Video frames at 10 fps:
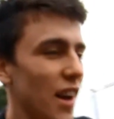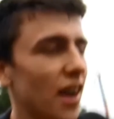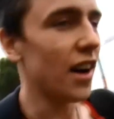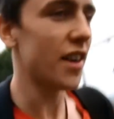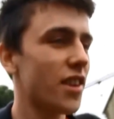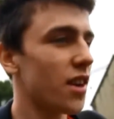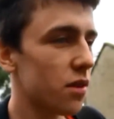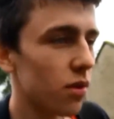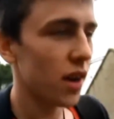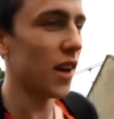And he
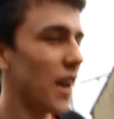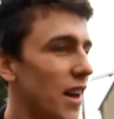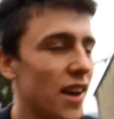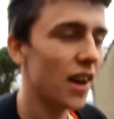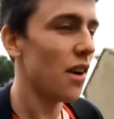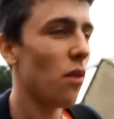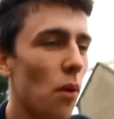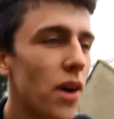says, well,